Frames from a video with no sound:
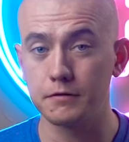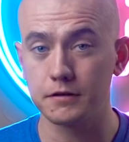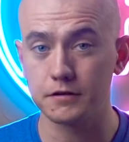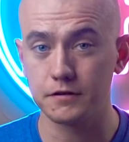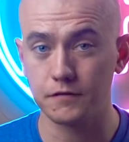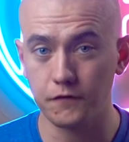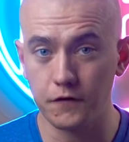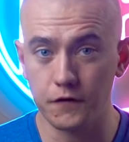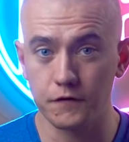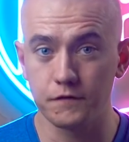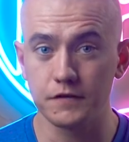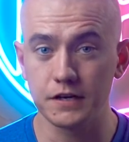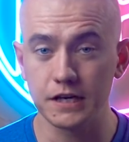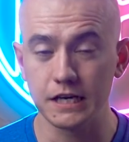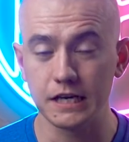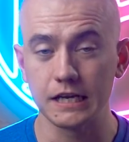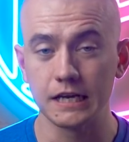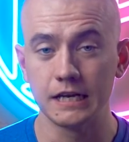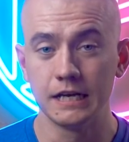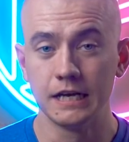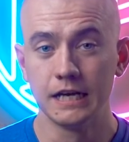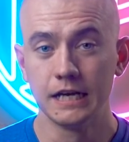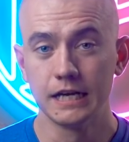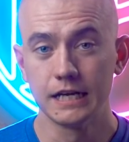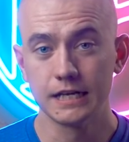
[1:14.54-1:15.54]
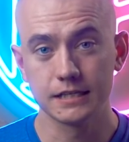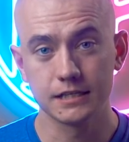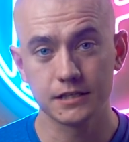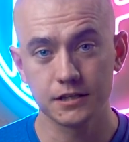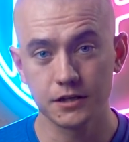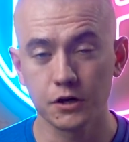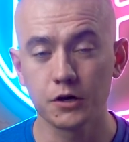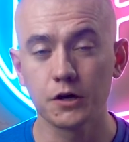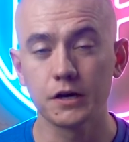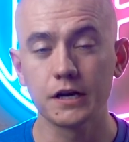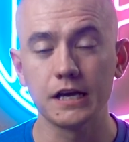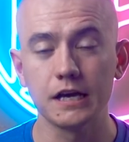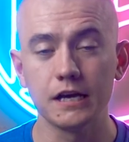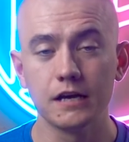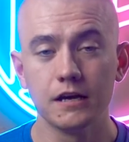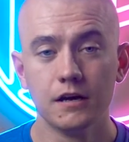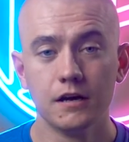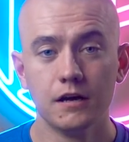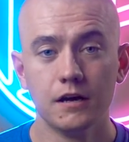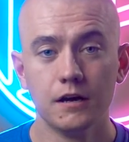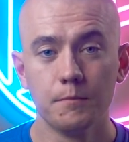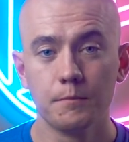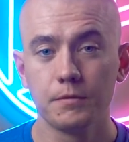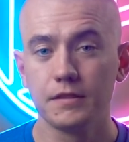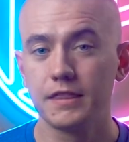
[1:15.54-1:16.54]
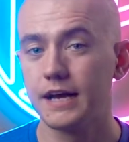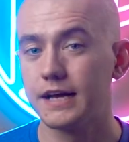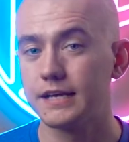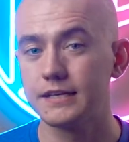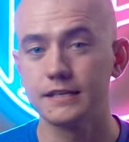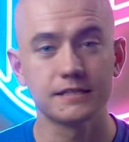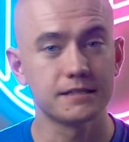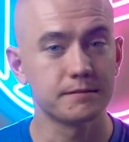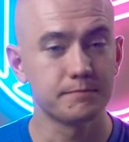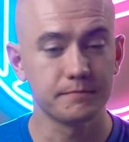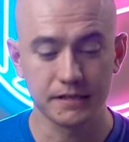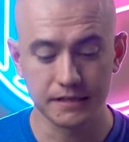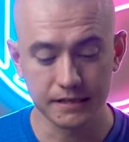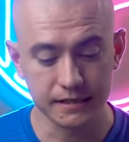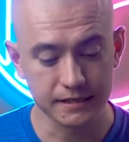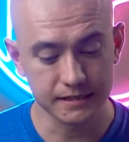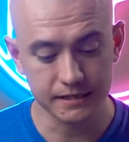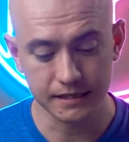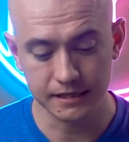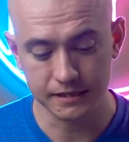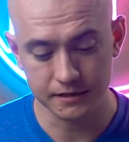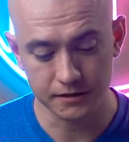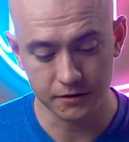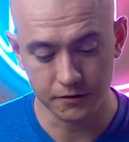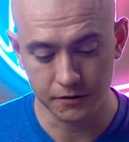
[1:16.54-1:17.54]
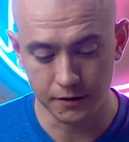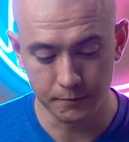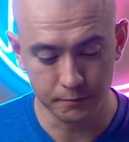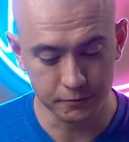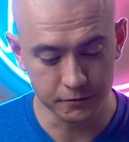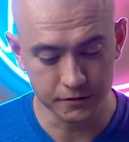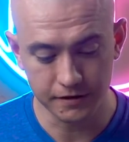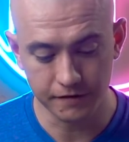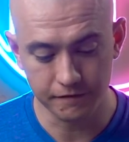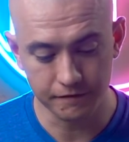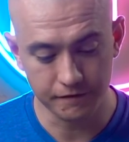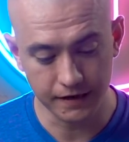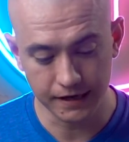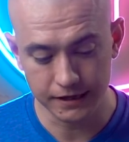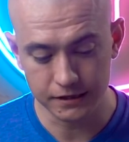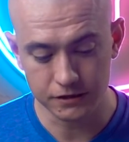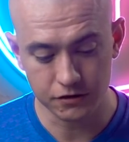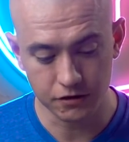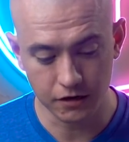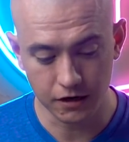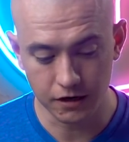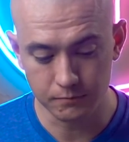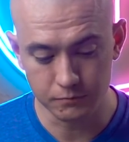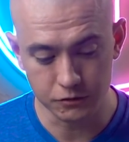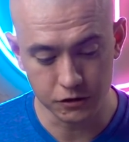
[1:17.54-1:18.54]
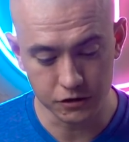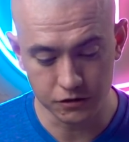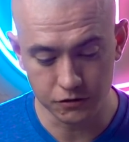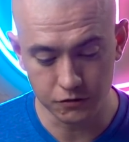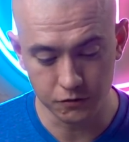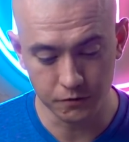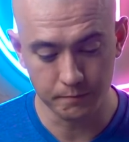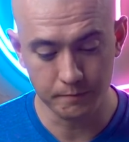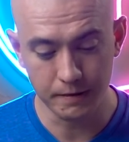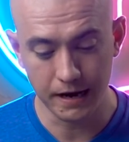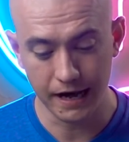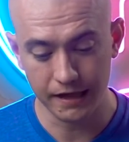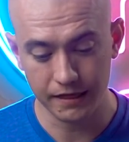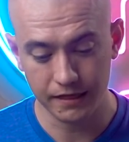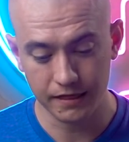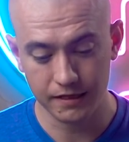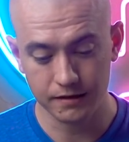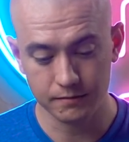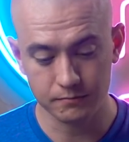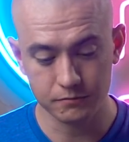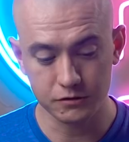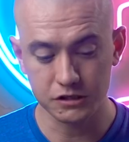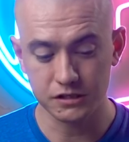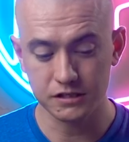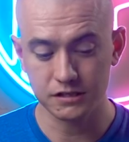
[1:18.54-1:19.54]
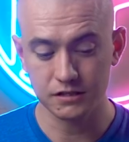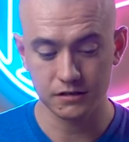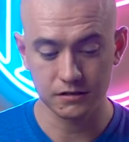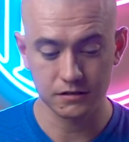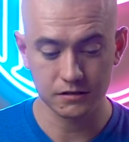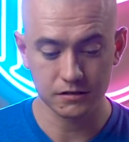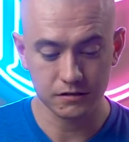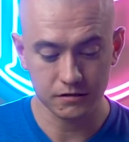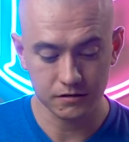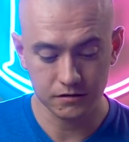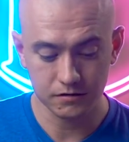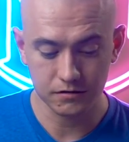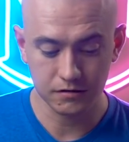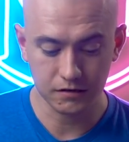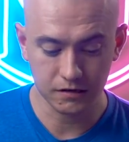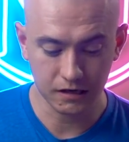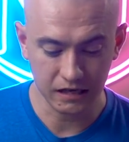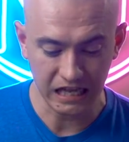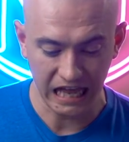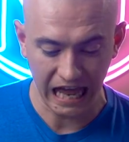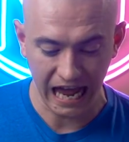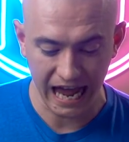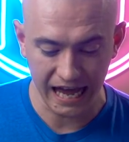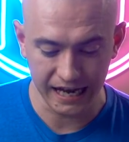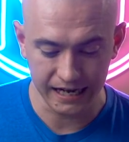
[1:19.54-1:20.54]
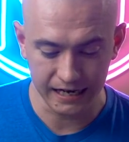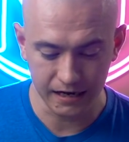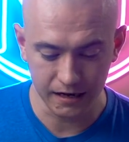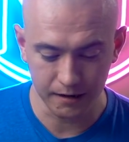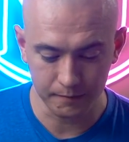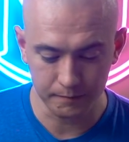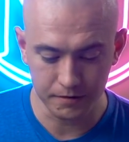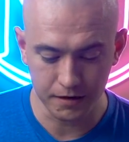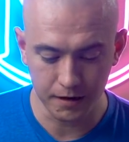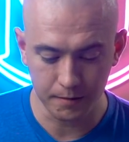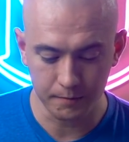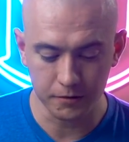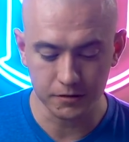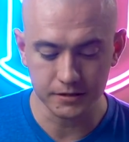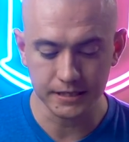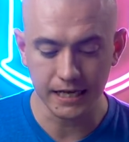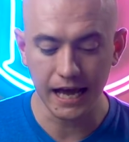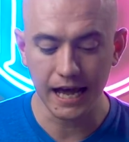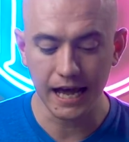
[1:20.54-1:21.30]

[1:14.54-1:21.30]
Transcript: plus 15 is 30, but that doesn't mean this thing's 30% faster. I'm just doing math. I'm just adding up numbers.